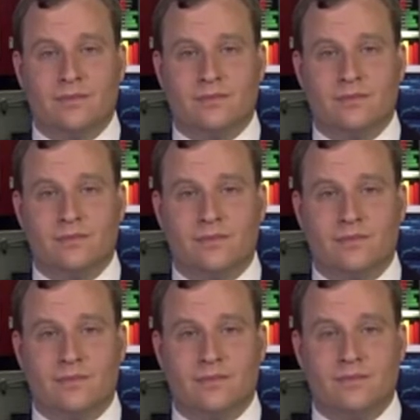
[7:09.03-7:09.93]

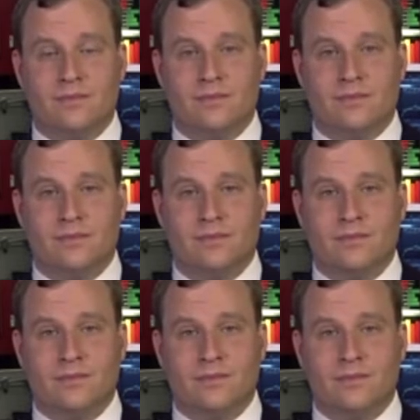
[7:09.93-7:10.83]

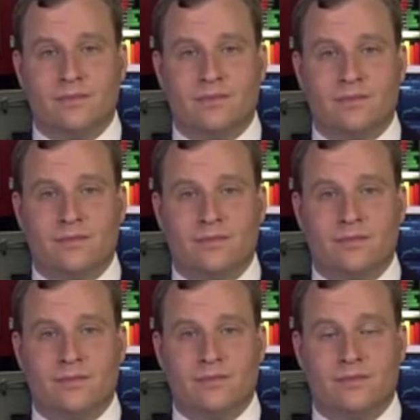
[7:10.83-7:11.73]

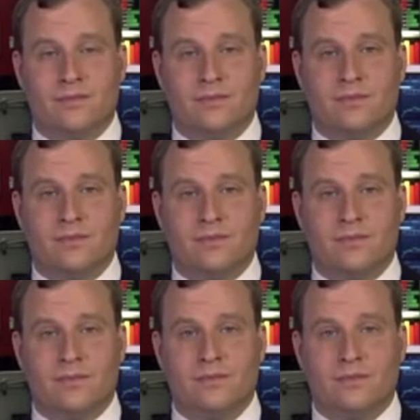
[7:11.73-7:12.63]

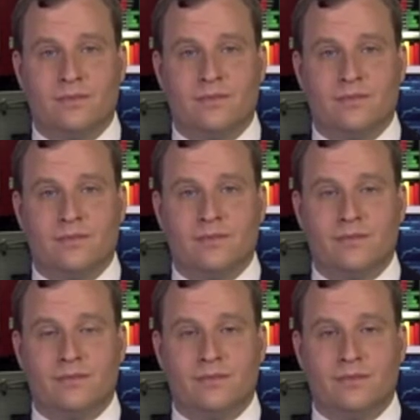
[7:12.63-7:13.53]

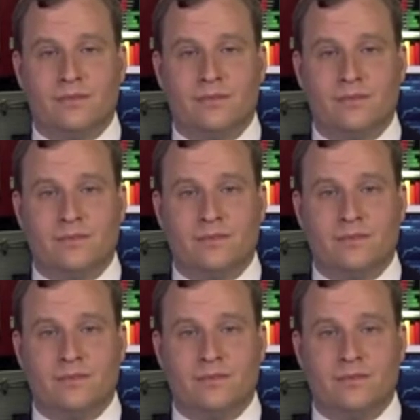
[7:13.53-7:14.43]

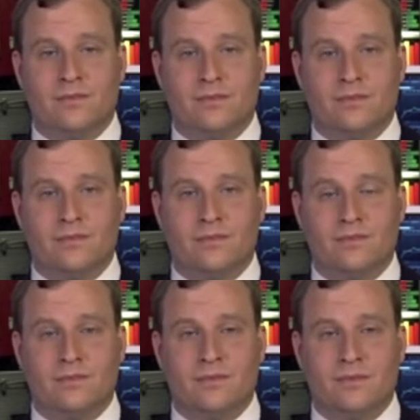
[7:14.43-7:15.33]

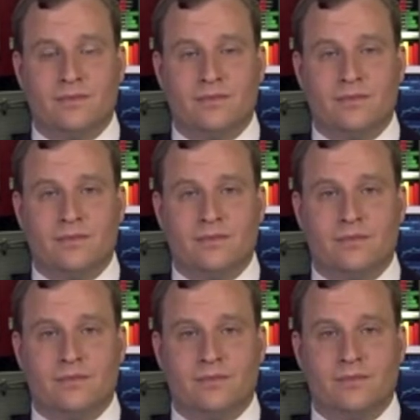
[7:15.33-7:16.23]

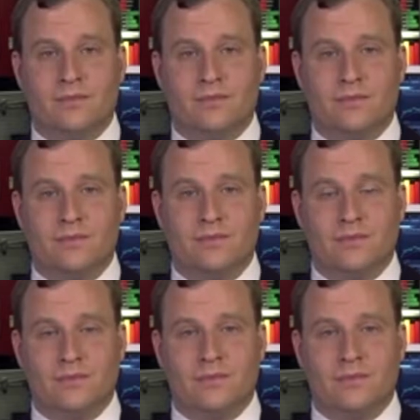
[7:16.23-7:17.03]
(not speaking)